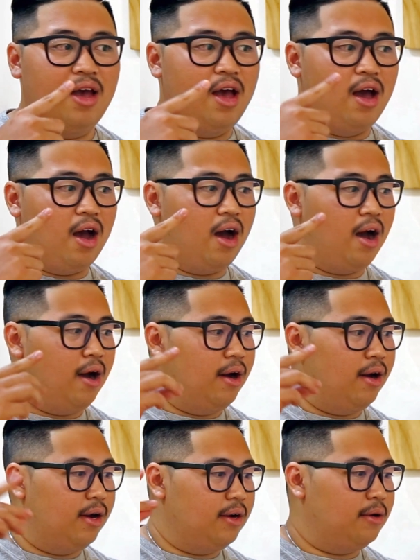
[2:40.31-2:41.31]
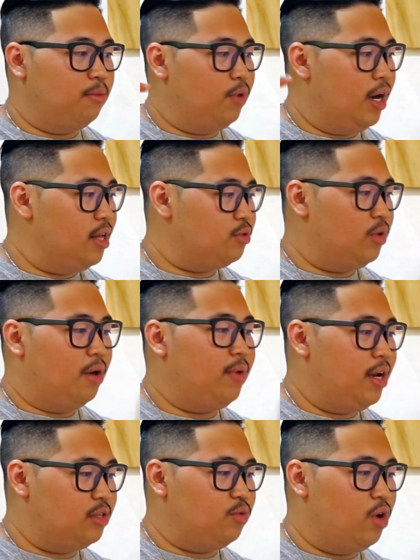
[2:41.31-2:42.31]
What else we
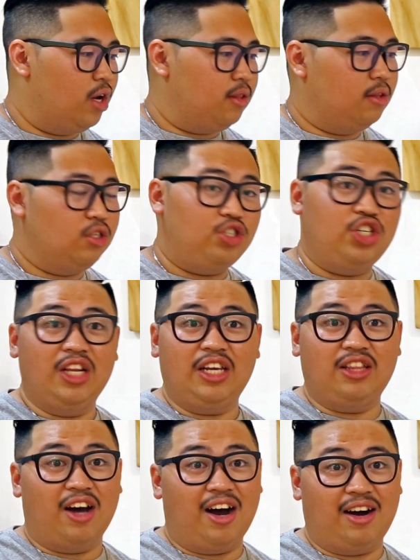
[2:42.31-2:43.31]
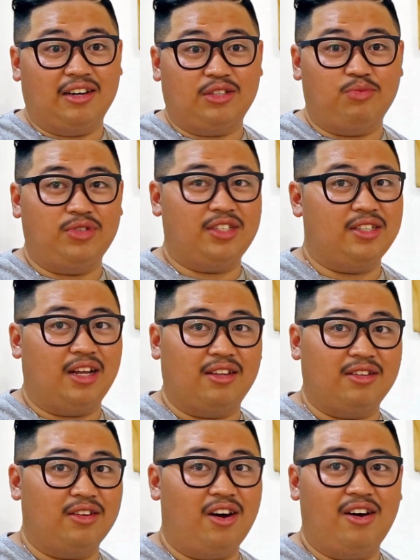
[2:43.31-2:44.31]
got? Chili dogs. So
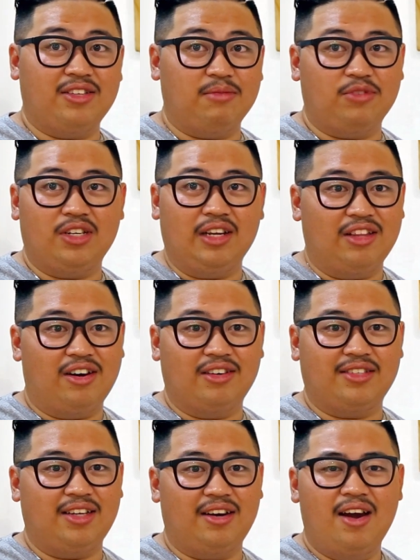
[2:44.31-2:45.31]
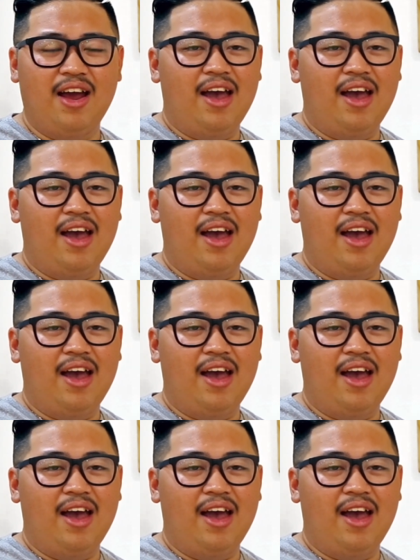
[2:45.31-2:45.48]
awesome chili dogs here.